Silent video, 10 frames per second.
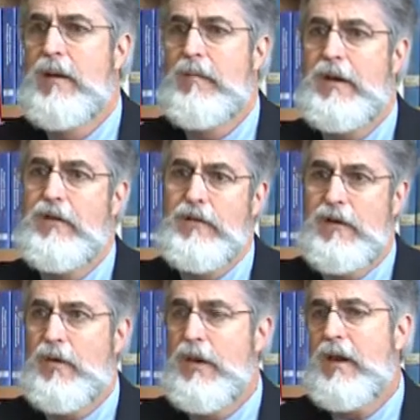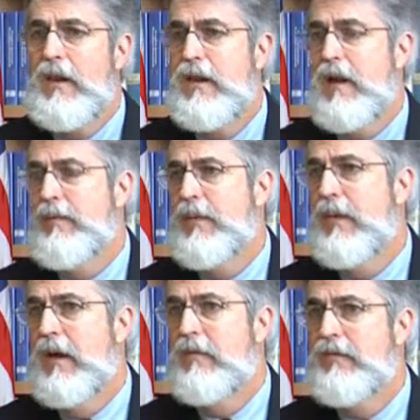Because in the creek cleanup,
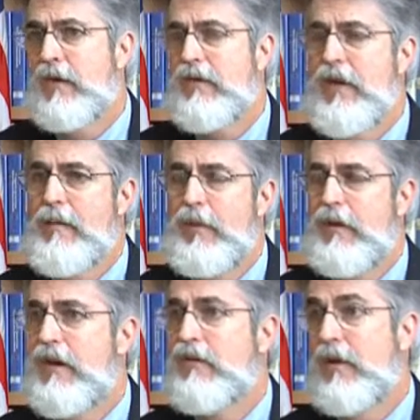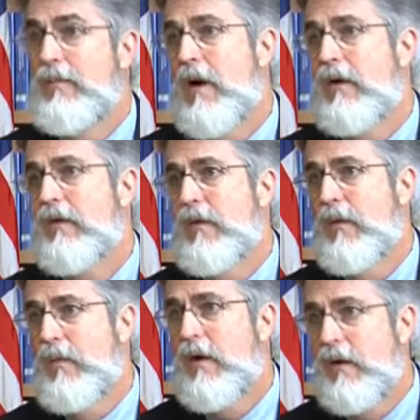for example, the kids could monitor
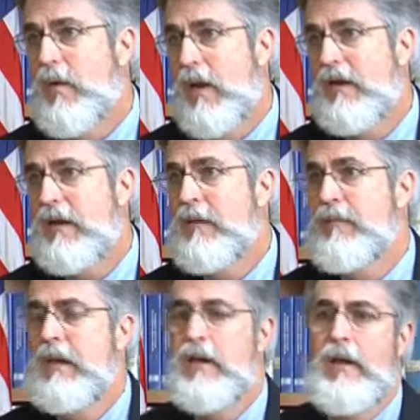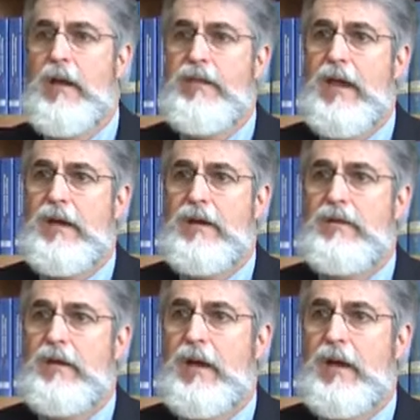the water quality. They could